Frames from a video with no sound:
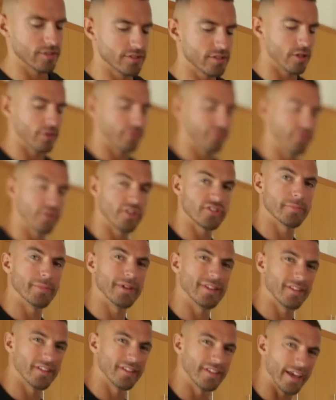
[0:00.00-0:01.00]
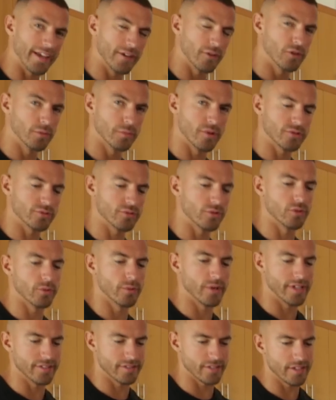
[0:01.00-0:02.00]
So first meal of the day, almost
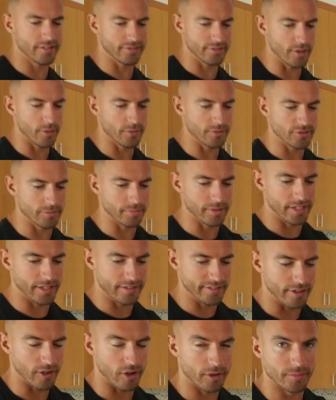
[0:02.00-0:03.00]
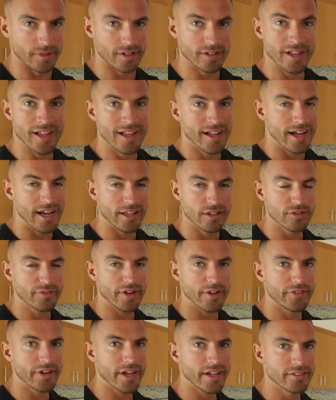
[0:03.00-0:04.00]
always, is going to be the omelette. I love
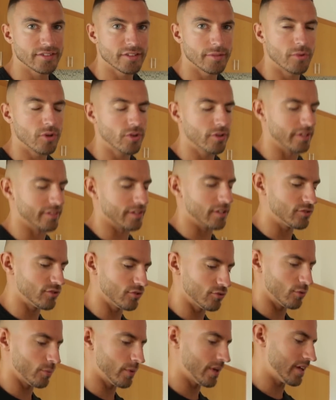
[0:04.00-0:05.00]
having eggs in the morning, that's just the